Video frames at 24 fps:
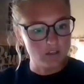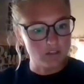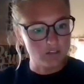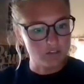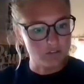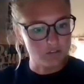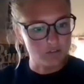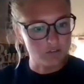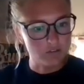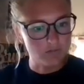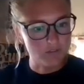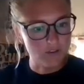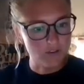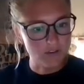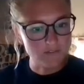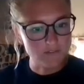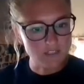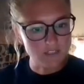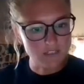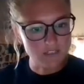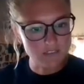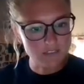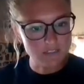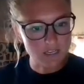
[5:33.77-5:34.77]

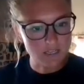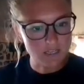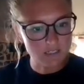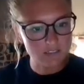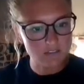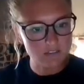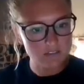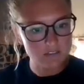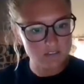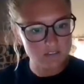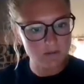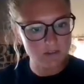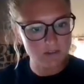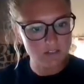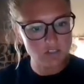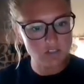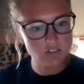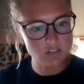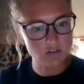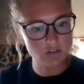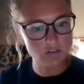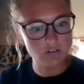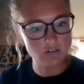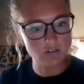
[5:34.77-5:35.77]
15 seconds, make
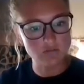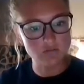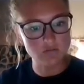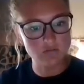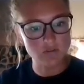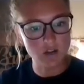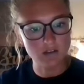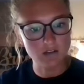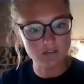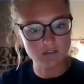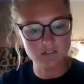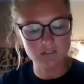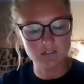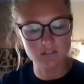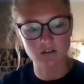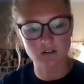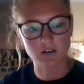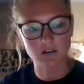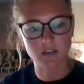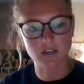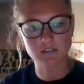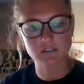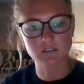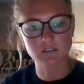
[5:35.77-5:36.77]
sure you do not stir it.